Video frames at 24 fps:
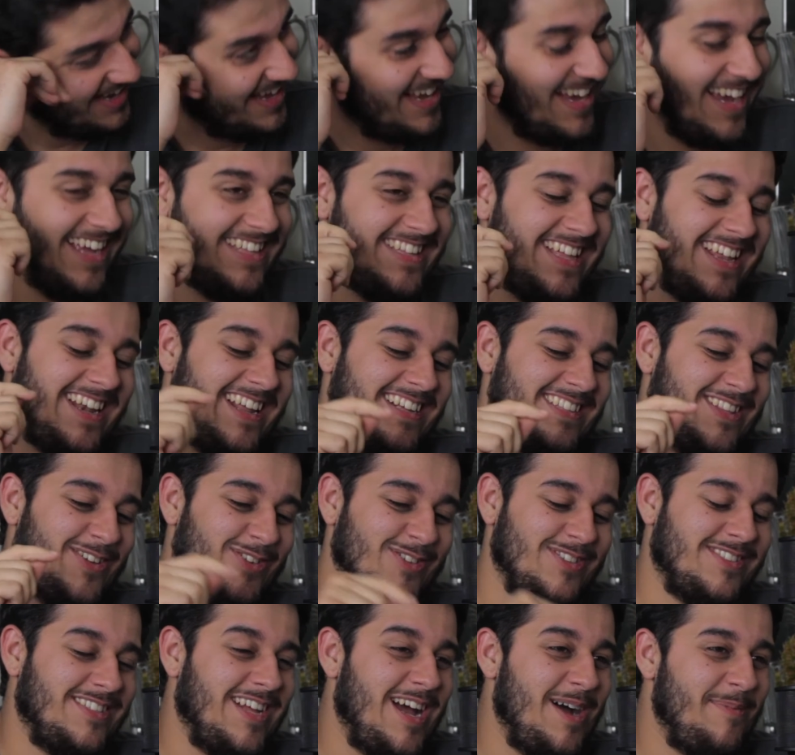And then like
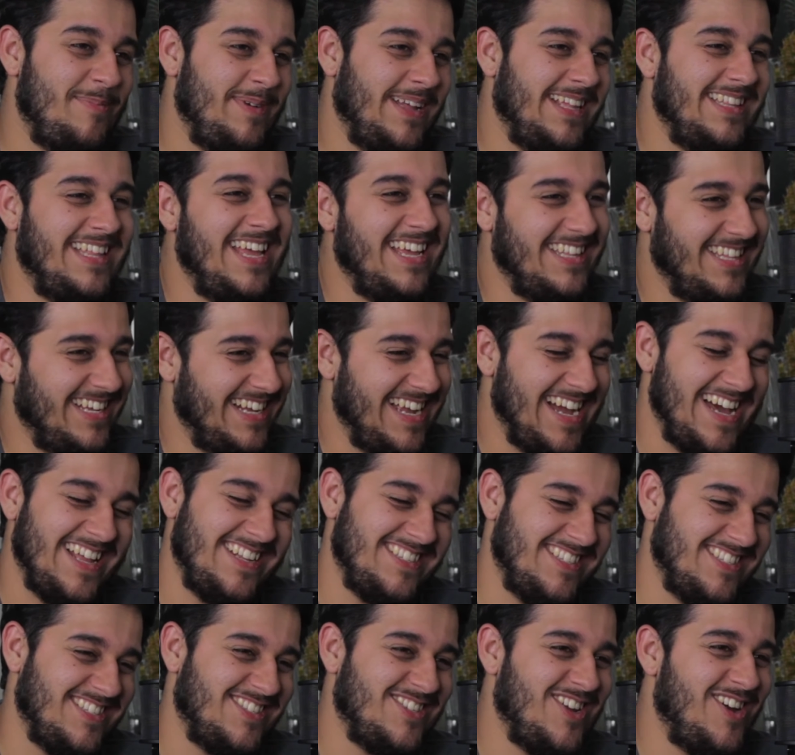they'll stop, and then the guy
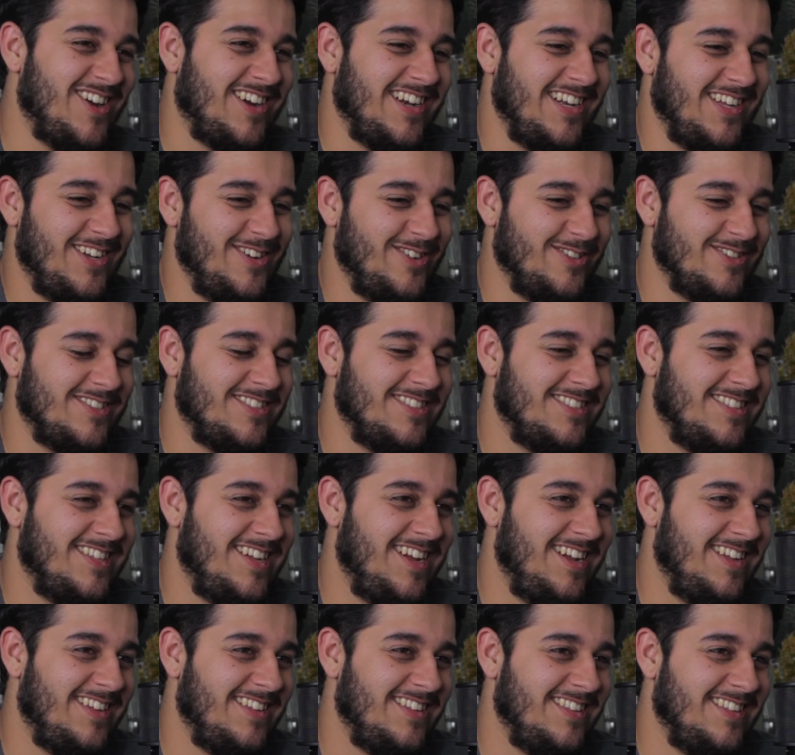doesn't talk, and he goes,
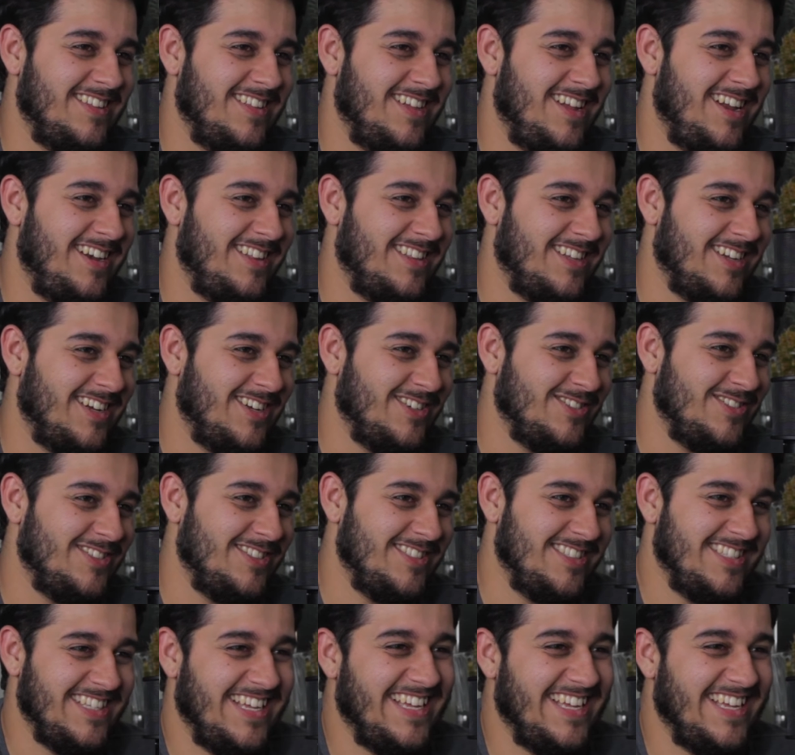"Anything else?"